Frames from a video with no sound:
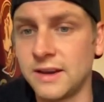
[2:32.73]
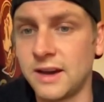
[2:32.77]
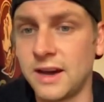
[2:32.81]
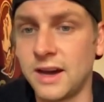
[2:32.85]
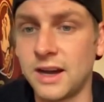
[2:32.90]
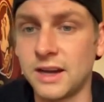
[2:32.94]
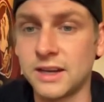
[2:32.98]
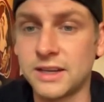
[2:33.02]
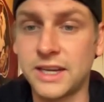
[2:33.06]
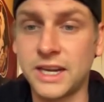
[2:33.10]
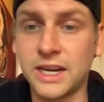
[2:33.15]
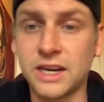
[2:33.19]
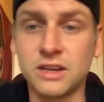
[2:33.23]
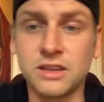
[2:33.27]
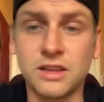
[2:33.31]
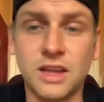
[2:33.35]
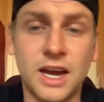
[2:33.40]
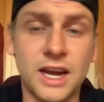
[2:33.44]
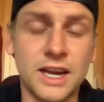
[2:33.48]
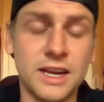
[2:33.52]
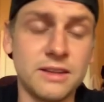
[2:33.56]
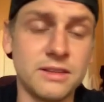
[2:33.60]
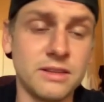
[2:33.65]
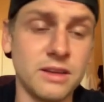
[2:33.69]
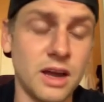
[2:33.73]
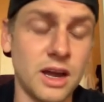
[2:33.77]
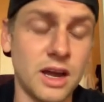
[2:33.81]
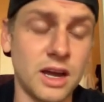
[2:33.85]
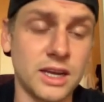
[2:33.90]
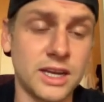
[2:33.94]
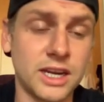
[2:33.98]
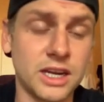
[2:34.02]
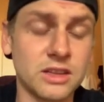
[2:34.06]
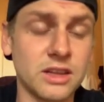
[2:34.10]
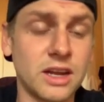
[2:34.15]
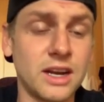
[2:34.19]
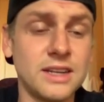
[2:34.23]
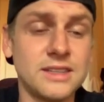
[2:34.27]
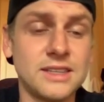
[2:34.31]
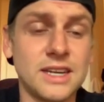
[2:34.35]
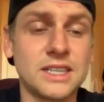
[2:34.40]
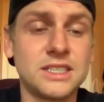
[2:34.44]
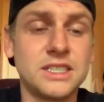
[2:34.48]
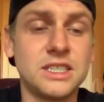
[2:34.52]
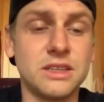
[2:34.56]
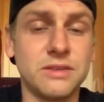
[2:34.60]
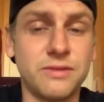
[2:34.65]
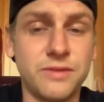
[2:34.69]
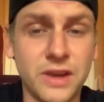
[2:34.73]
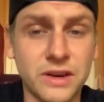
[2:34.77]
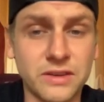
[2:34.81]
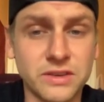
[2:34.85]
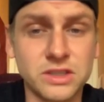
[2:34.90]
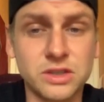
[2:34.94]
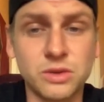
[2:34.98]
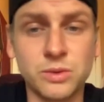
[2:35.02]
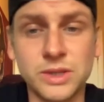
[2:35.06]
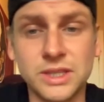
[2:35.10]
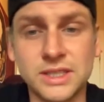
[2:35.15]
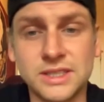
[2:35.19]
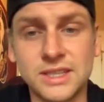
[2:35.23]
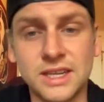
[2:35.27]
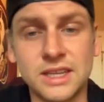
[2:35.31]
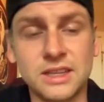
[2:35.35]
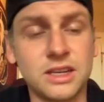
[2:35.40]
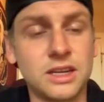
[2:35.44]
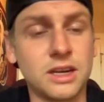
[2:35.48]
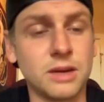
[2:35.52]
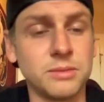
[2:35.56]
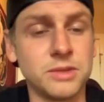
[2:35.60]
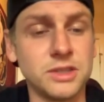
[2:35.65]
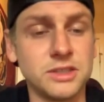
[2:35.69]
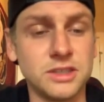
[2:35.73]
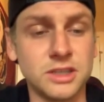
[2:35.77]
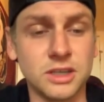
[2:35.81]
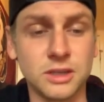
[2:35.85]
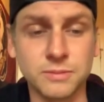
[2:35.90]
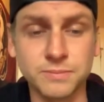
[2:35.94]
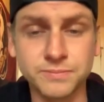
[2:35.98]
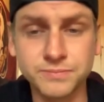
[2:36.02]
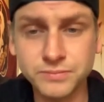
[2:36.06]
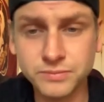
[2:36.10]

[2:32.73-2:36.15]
Uh, Carolina uh, Carolina is actually the favorite to win the Stanley Cup this year.